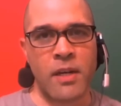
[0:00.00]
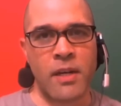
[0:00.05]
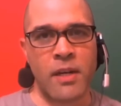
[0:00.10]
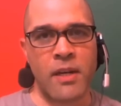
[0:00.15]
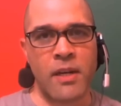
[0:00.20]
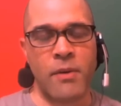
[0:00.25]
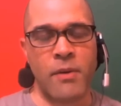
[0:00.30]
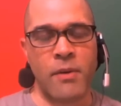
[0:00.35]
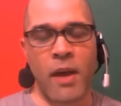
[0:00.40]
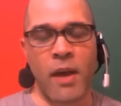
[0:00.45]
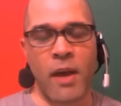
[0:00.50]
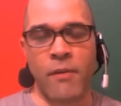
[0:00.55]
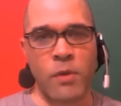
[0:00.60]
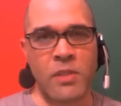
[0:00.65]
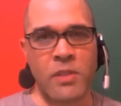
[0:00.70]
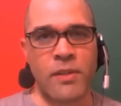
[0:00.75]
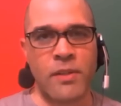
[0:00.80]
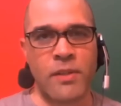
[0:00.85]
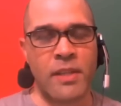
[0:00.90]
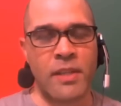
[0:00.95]
I've
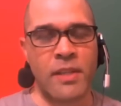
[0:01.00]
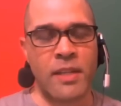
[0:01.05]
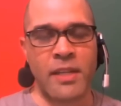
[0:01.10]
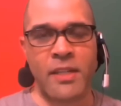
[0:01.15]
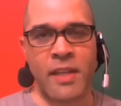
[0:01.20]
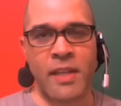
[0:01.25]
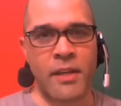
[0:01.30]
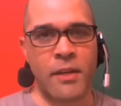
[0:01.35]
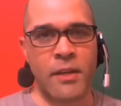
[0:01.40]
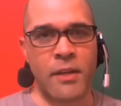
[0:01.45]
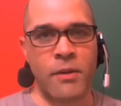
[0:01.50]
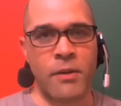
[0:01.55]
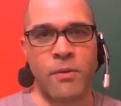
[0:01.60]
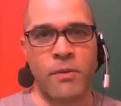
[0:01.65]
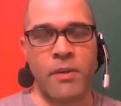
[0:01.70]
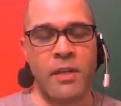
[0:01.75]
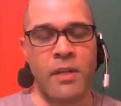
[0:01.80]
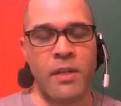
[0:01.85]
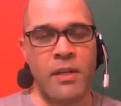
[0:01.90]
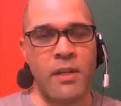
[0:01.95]
always heard that
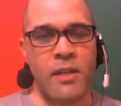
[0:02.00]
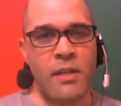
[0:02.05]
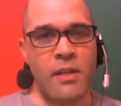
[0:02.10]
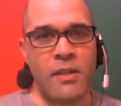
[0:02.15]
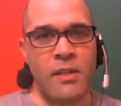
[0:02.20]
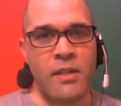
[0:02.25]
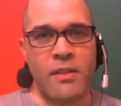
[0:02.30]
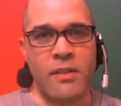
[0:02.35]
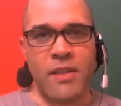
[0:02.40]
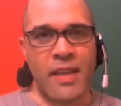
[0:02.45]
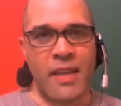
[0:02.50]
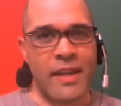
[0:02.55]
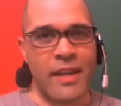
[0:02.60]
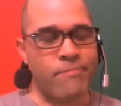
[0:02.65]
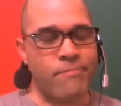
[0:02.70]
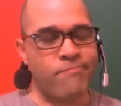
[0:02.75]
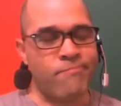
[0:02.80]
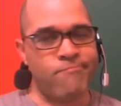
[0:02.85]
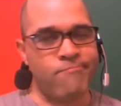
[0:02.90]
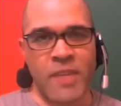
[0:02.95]
Nintendo,
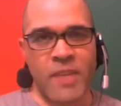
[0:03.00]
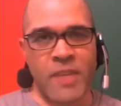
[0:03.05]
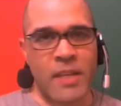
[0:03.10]
they